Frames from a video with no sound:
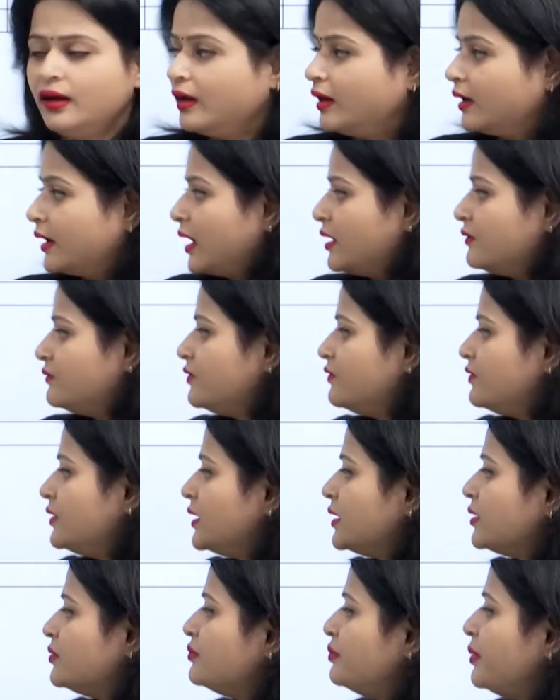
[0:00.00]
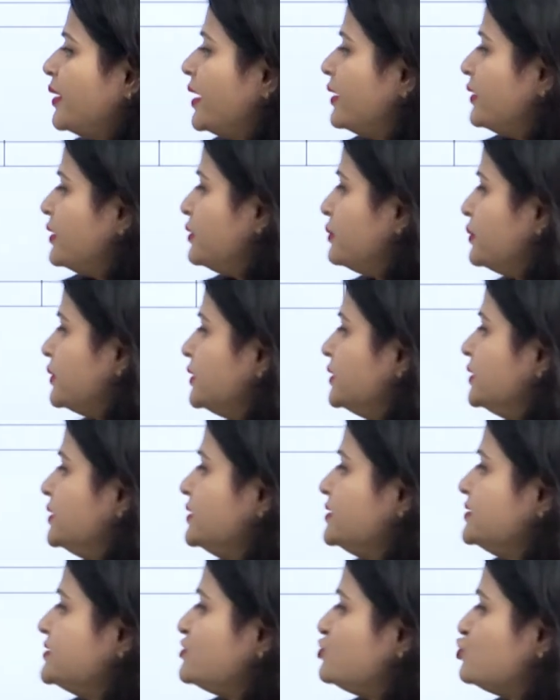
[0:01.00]
Again we will compare it with
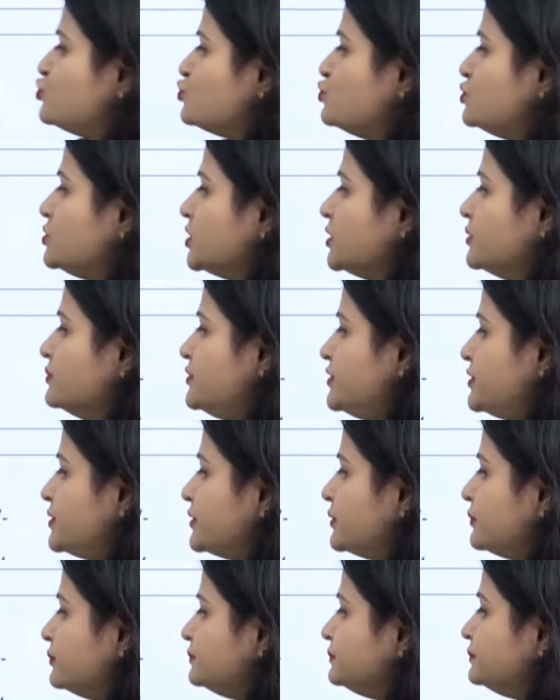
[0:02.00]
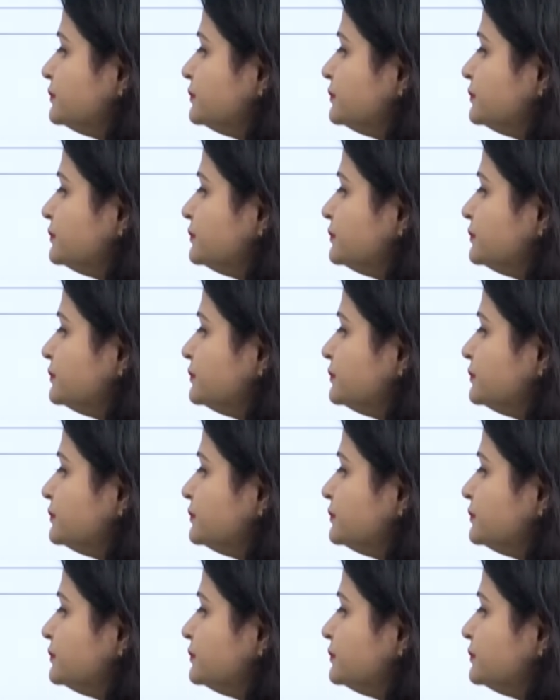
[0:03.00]
these two terms